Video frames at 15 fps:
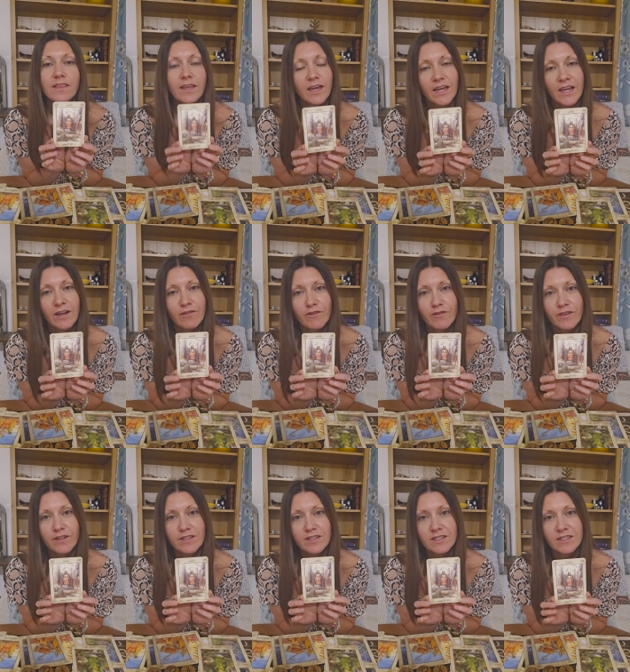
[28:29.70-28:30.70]
the
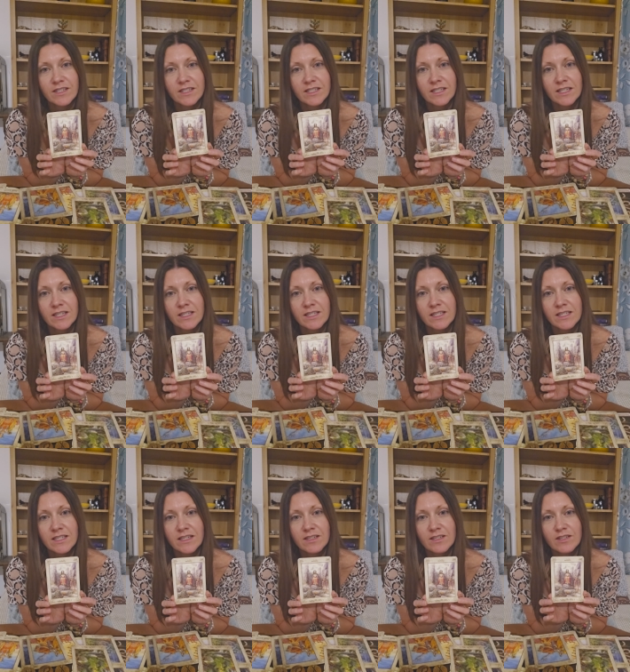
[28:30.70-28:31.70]
Hierophant. This
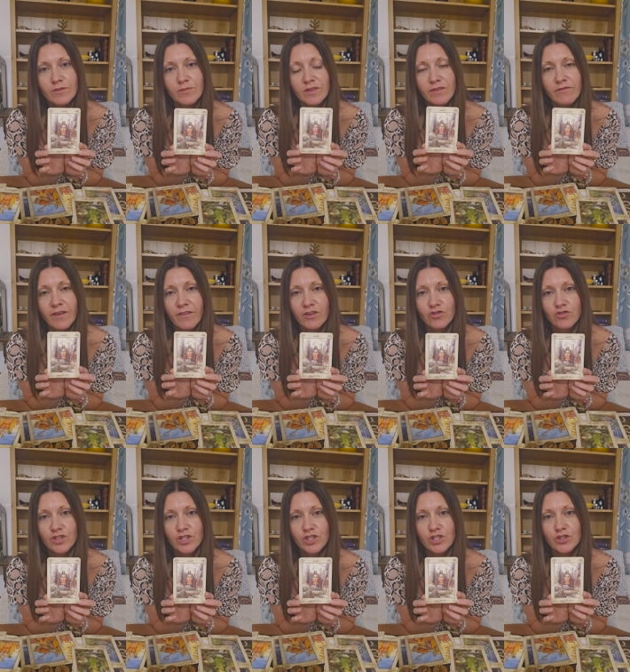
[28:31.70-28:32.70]
is something very
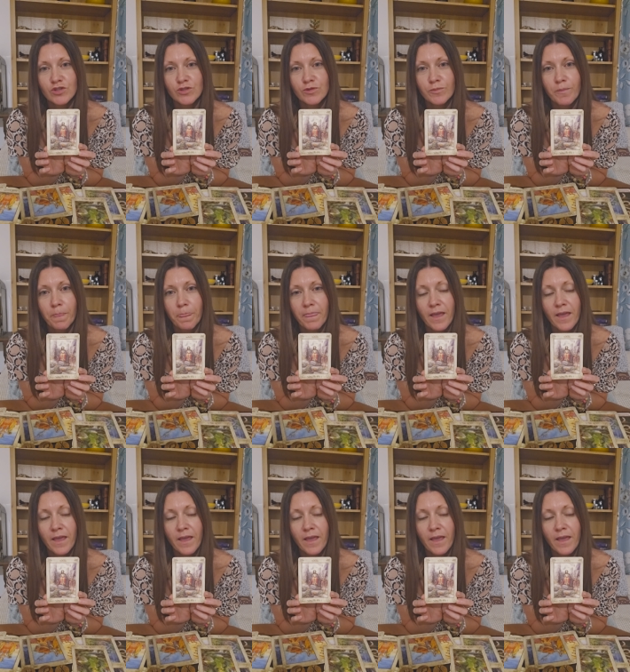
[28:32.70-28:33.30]
traditional.